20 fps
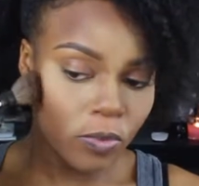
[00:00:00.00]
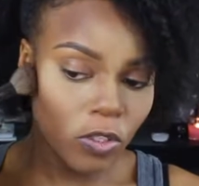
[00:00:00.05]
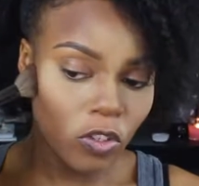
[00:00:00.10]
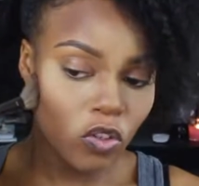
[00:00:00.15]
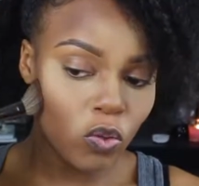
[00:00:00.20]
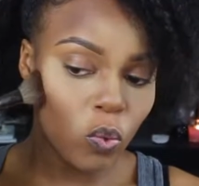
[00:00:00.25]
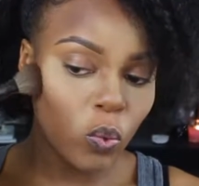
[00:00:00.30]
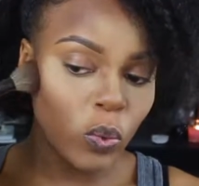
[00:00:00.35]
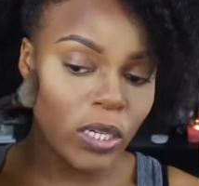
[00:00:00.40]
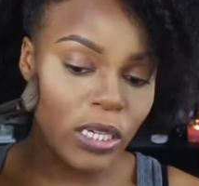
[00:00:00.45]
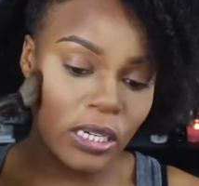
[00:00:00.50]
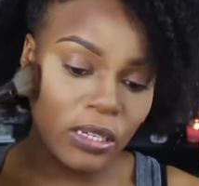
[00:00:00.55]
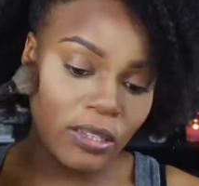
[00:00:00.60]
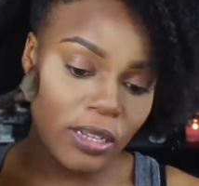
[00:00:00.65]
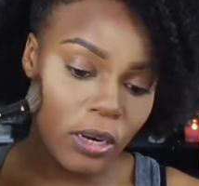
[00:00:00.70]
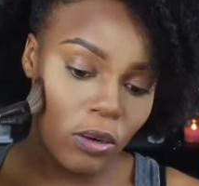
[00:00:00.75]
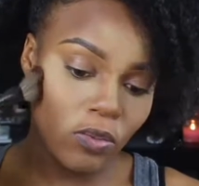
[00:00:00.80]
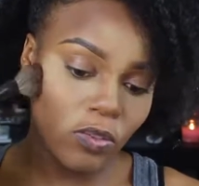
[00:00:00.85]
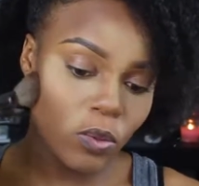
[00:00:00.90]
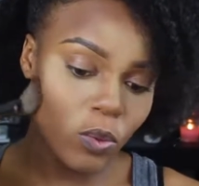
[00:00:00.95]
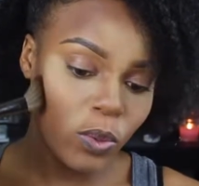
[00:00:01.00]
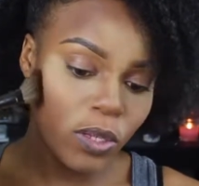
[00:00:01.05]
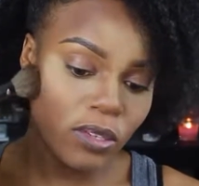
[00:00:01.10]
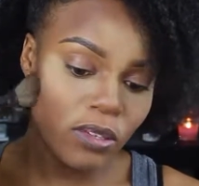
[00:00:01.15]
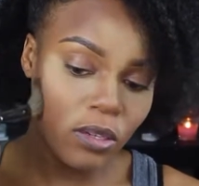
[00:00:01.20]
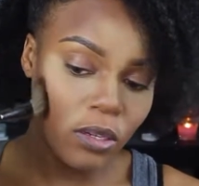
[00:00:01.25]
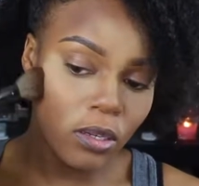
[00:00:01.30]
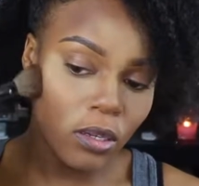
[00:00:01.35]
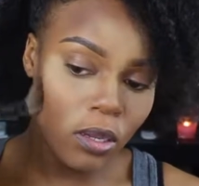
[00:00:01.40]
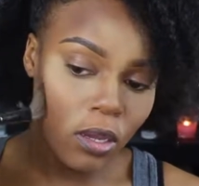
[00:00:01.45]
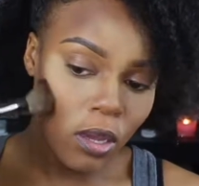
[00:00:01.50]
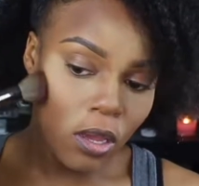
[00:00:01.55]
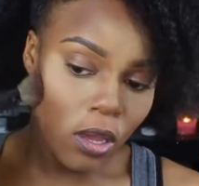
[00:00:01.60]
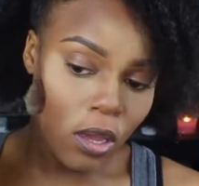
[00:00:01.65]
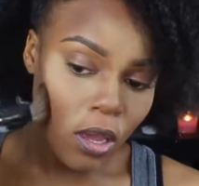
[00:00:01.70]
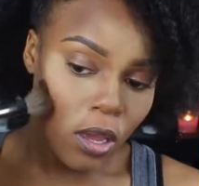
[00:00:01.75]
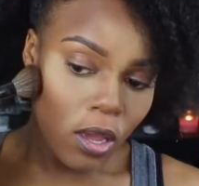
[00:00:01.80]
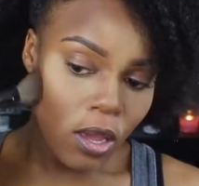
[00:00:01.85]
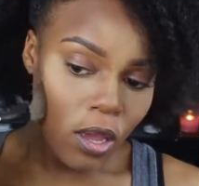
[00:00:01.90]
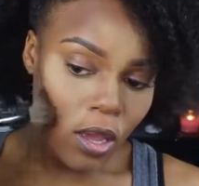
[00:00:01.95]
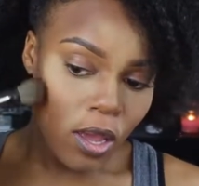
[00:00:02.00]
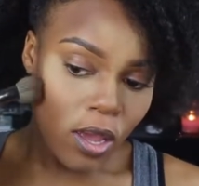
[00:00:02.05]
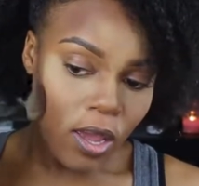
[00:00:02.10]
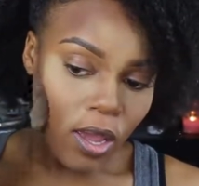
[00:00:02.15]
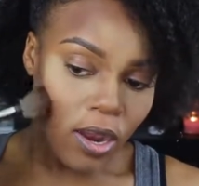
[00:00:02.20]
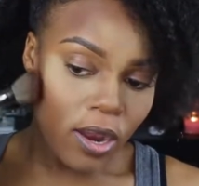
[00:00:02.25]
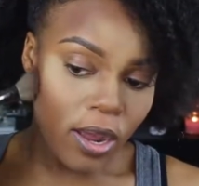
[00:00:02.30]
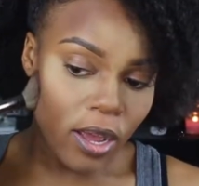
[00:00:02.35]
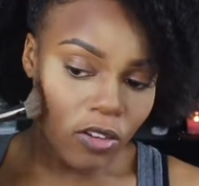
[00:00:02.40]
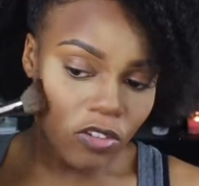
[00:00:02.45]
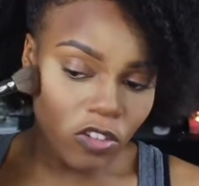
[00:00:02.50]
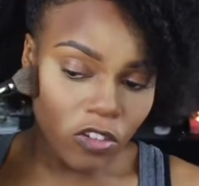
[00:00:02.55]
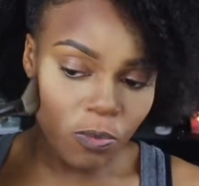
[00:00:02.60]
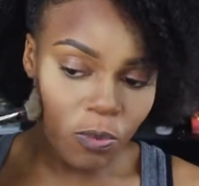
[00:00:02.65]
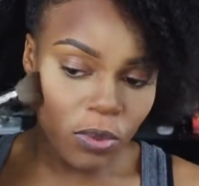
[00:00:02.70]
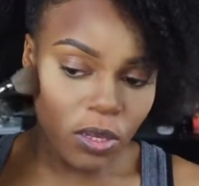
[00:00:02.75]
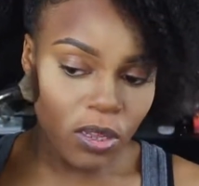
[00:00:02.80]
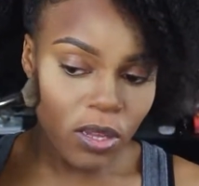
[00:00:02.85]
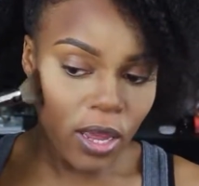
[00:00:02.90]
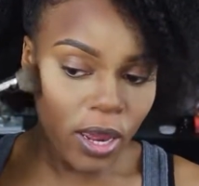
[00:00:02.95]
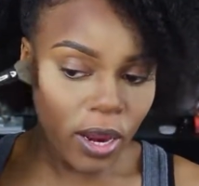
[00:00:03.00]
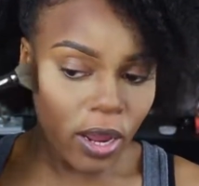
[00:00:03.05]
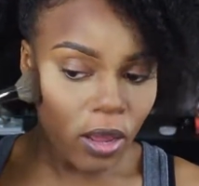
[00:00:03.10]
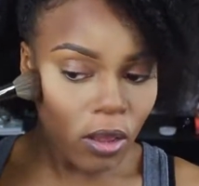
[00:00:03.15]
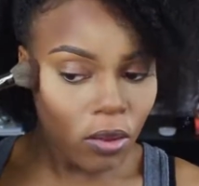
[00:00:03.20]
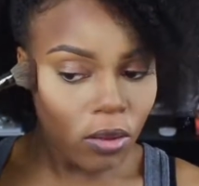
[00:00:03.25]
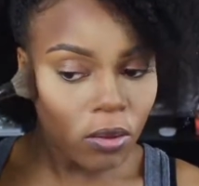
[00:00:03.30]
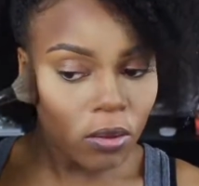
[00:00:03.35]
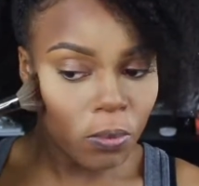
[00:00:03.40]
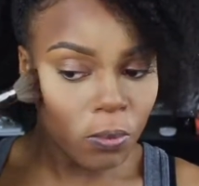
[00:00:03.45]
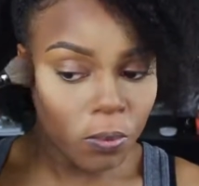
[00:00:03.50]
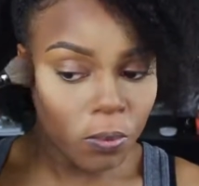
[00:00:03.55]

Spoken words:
squeezed. I don't squeeze it. And I'll just blend that out.